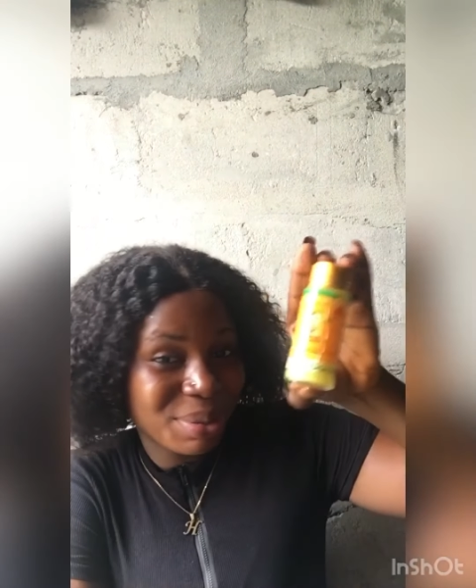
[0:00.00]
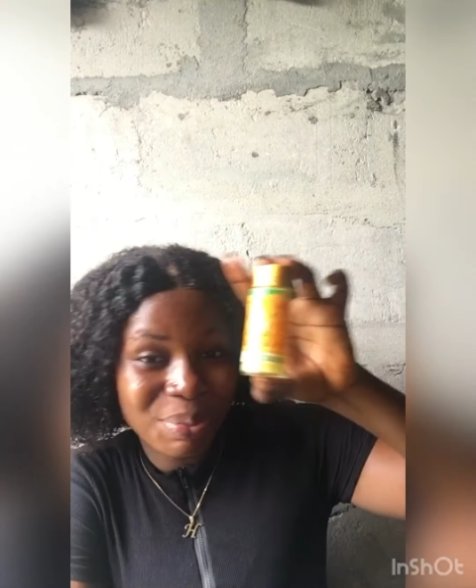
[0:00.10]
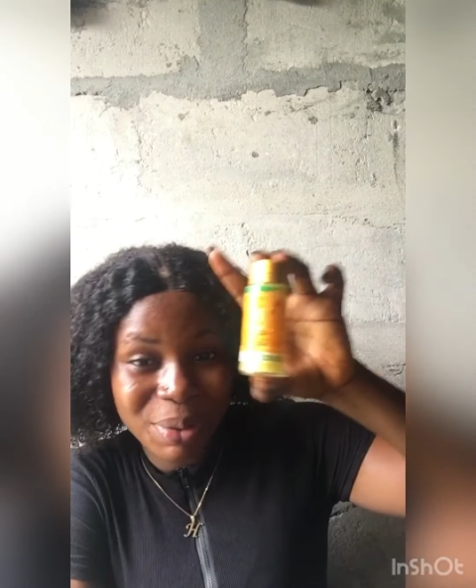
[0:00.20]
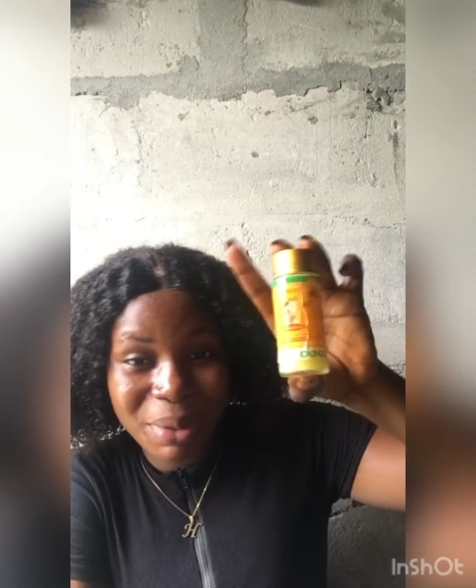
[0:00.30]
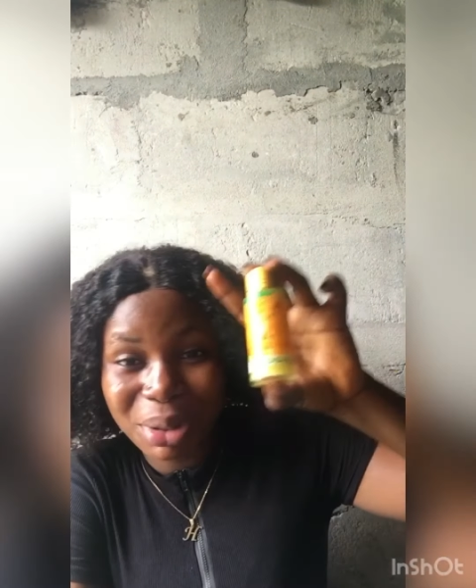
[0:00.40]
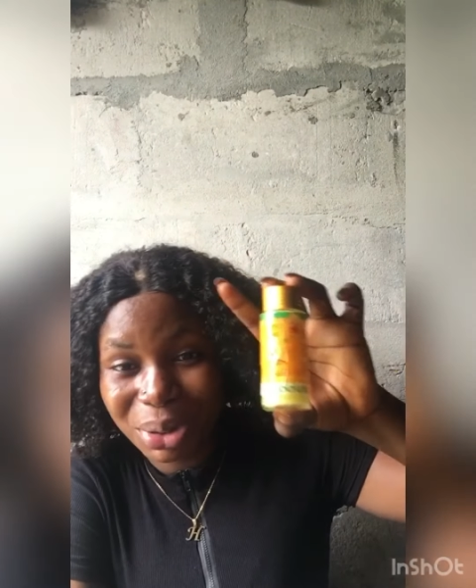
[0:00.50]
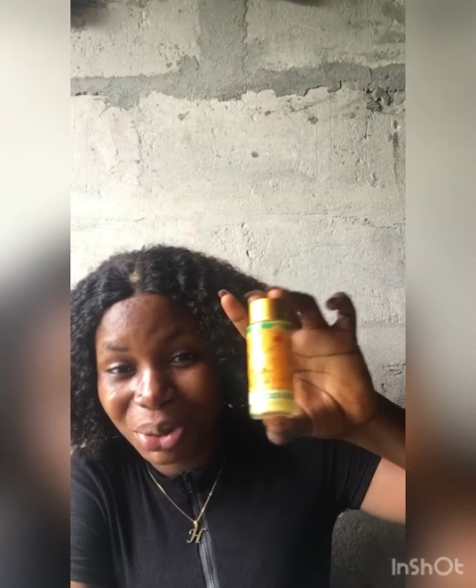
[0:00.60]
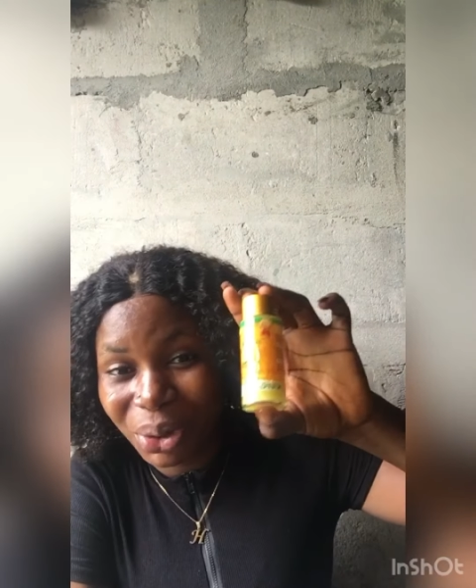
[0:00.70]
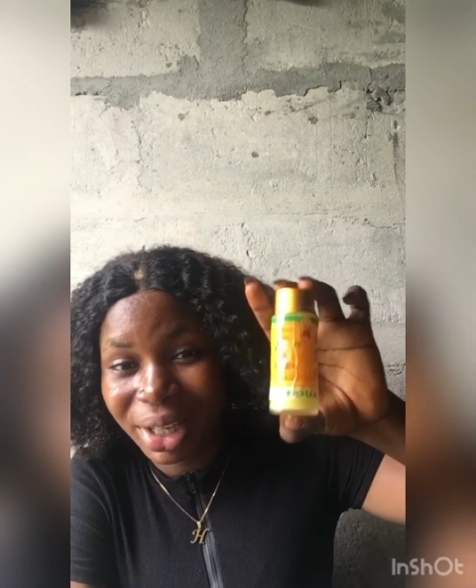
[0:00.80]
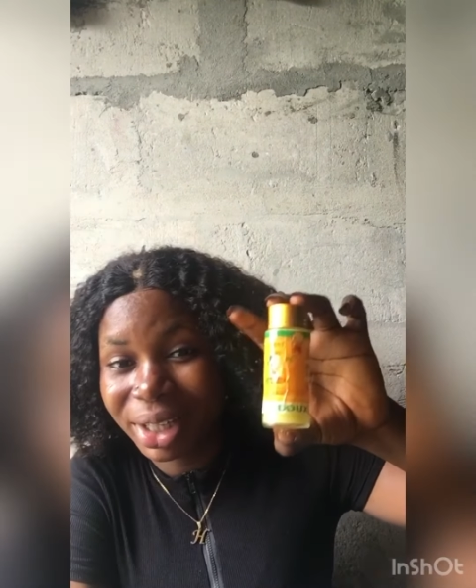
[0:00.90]
Pigment Doux
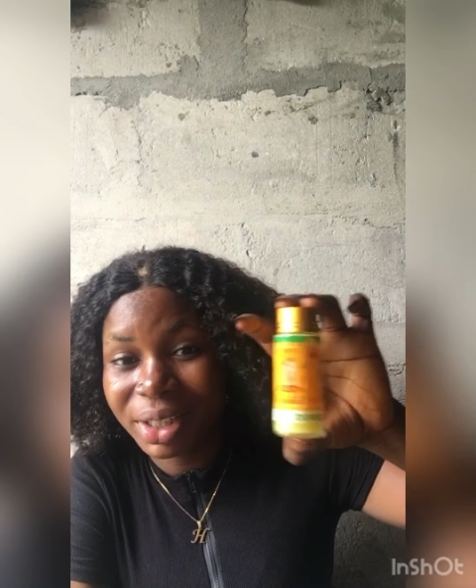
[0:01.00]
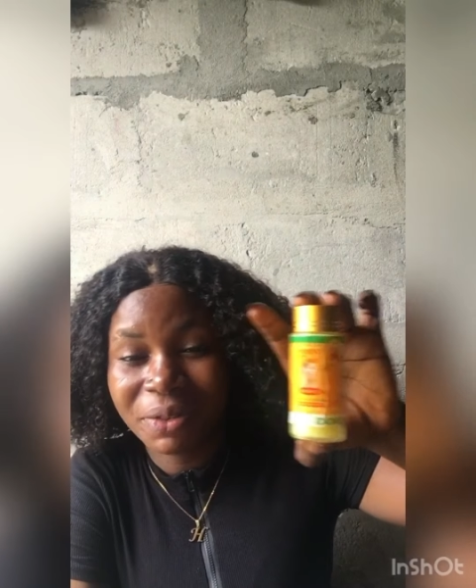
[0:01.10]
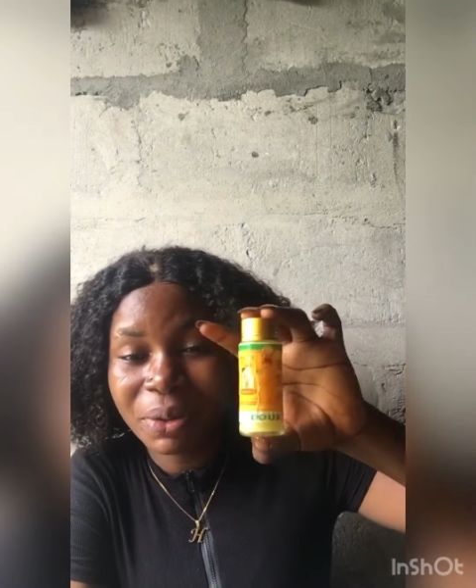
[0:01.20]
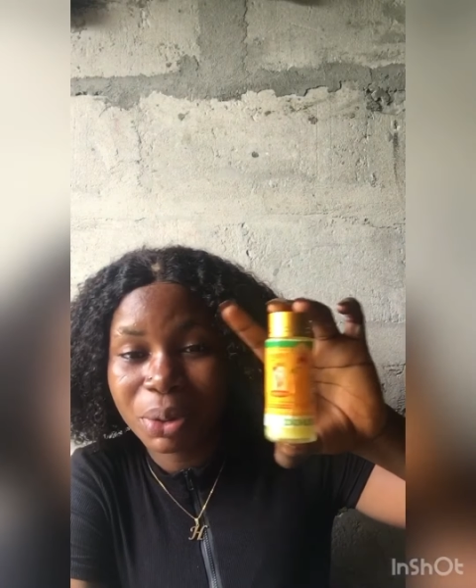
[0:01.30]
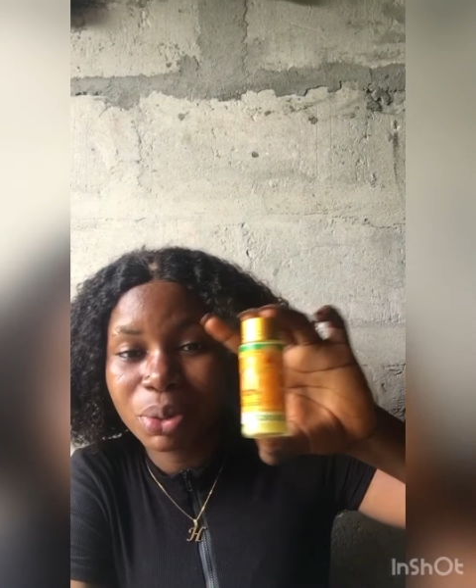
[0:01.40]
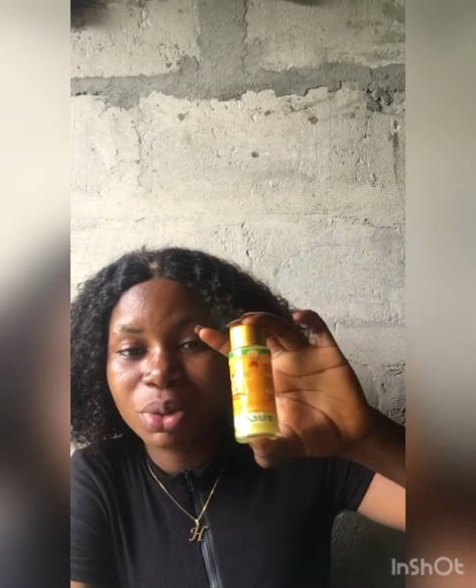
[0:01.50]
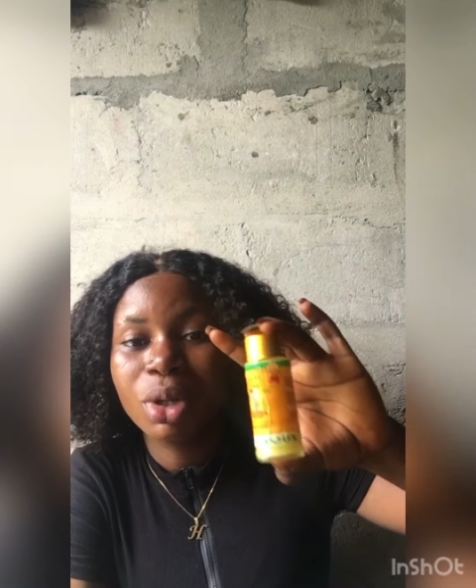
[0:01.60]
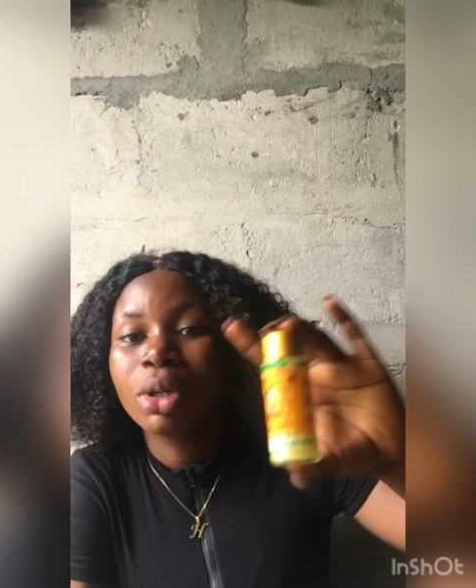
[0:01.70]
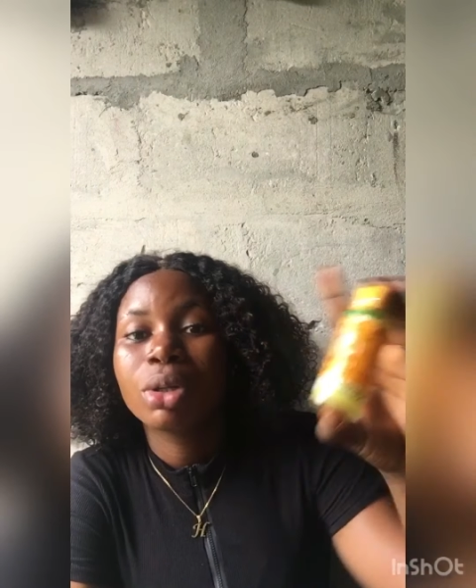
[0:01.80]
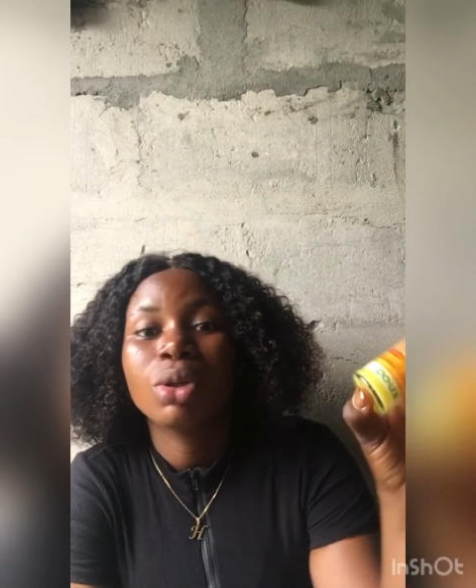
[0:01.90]
oil is very good.
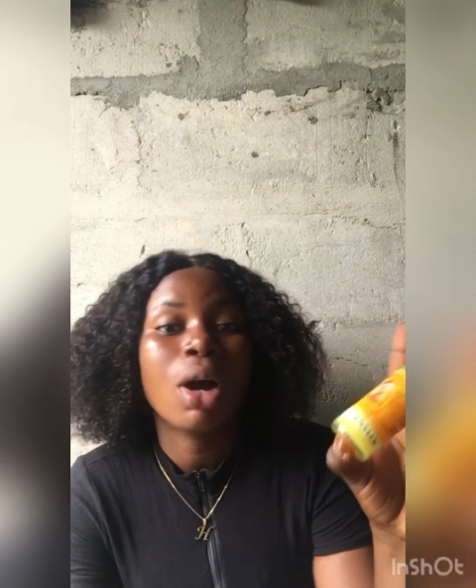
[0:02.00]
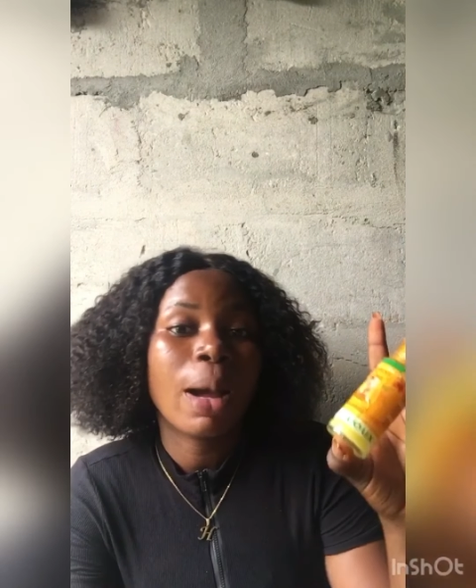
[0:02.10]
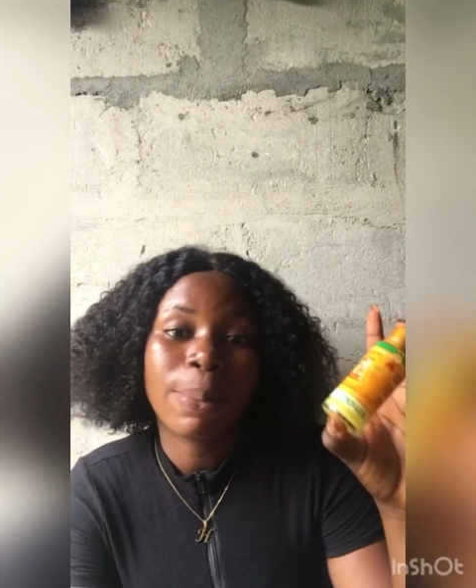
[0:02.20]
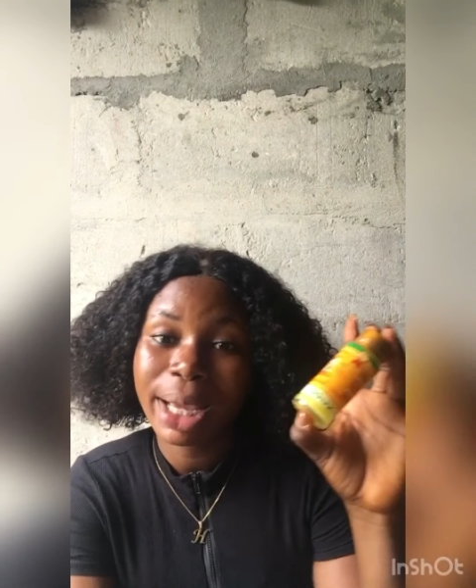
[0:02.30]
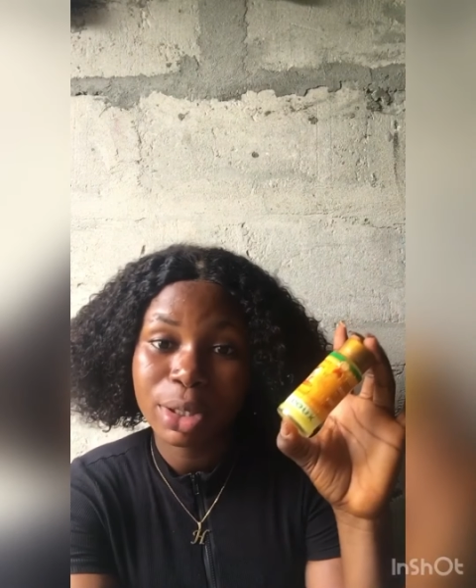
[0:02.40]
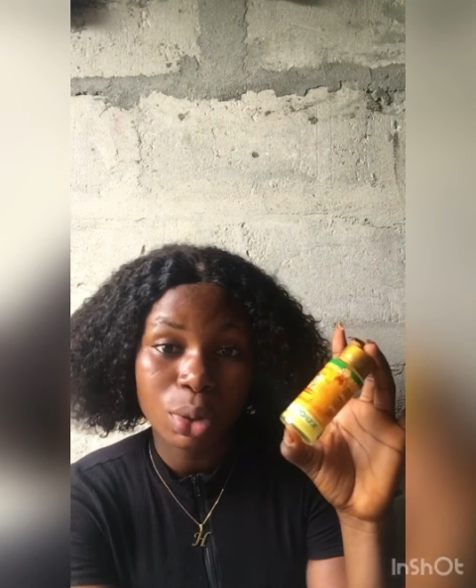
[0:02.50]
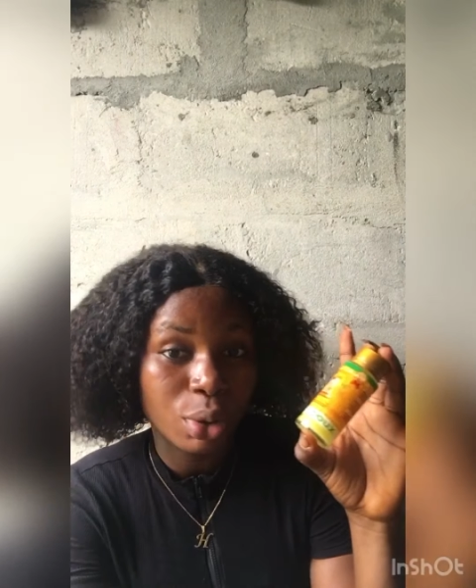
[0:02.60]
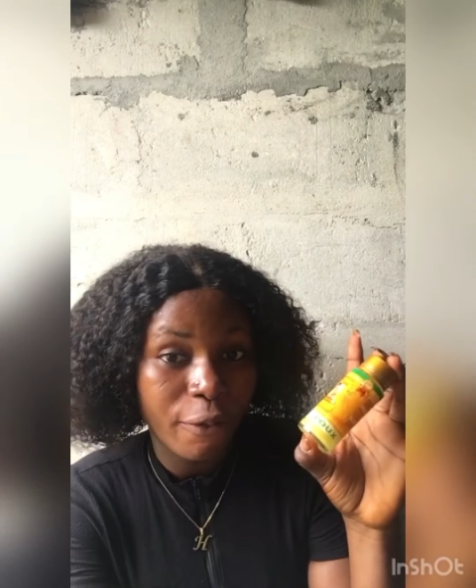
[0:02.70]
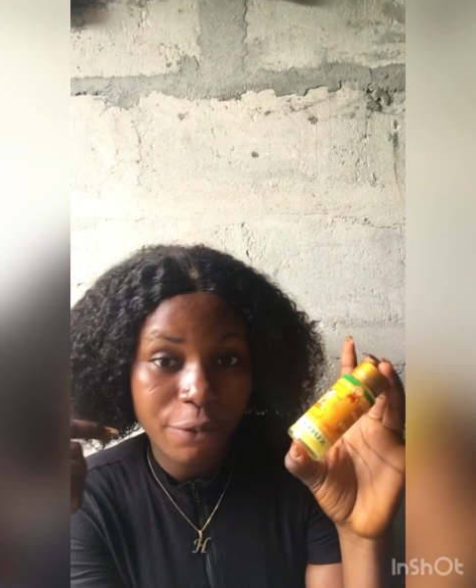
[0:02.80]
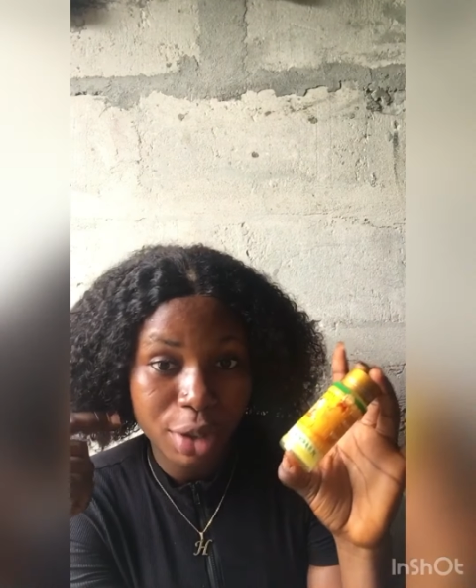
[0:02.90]
Don't apply it on
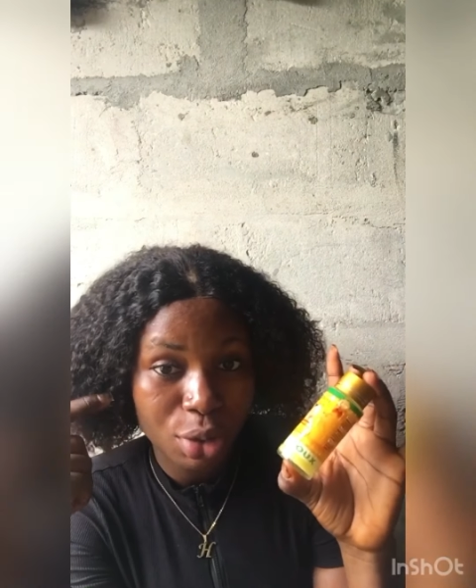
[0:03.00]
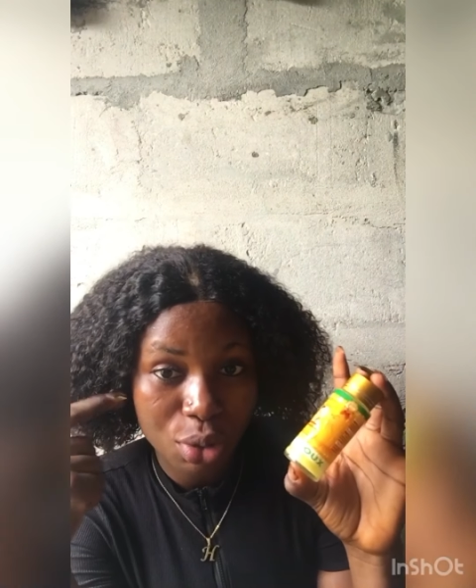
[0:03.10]
your face,